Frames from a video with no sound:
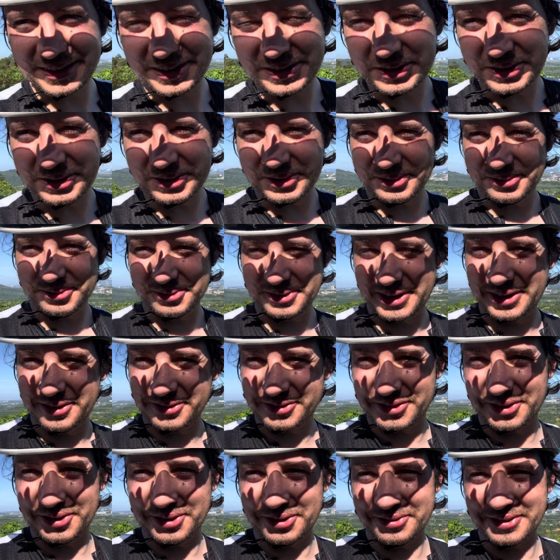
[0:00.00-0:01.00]
who
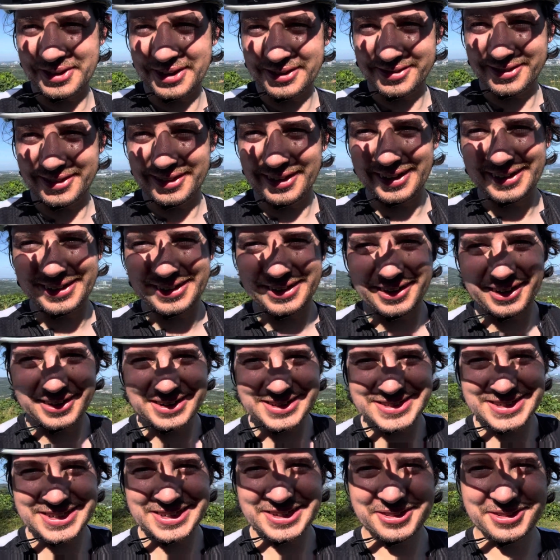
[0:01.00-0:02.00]
used to do this in like the
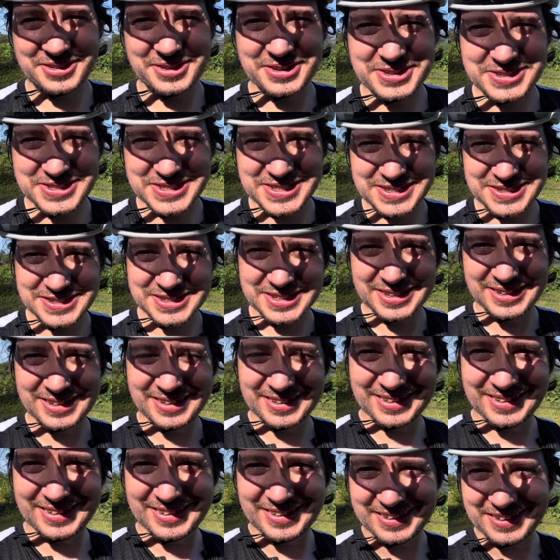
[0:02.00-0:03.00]
1930s,
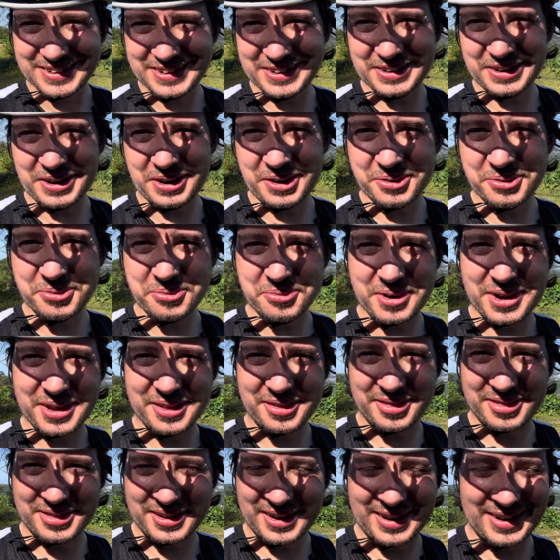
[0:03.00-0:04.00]
you know,
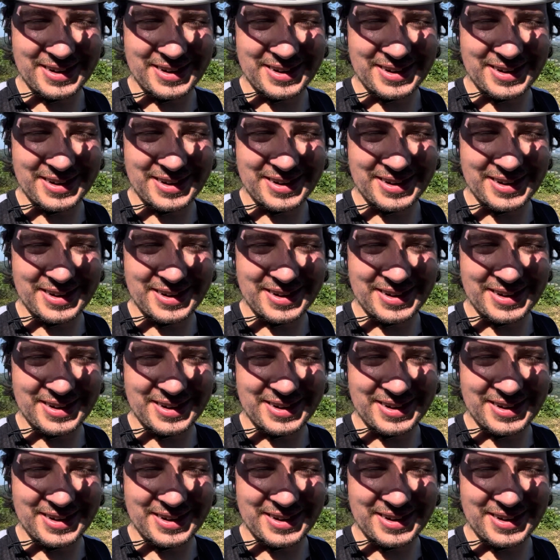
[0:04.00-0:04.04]
with